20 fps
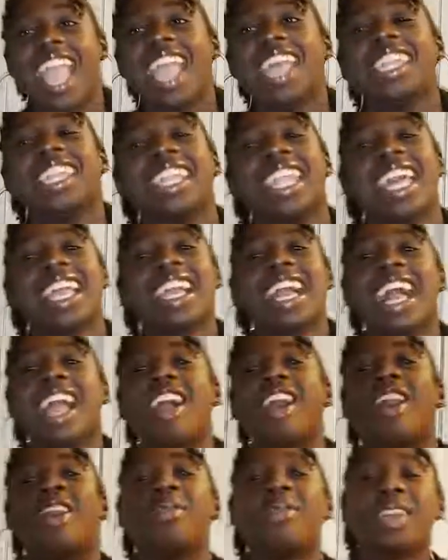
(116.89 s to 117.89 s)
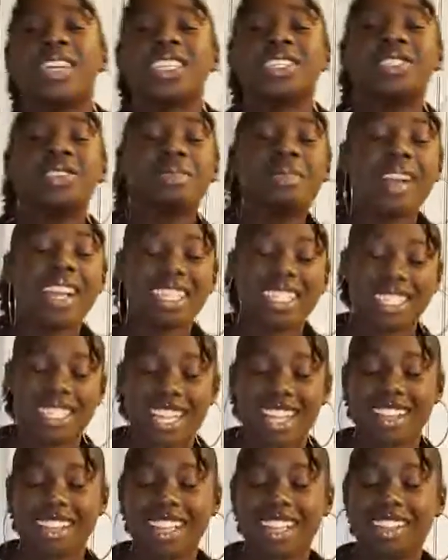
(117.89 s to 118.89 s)
And like I always do my
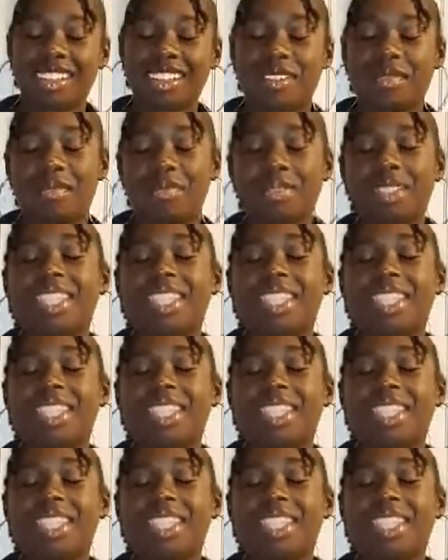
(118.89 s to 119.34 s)
shout out,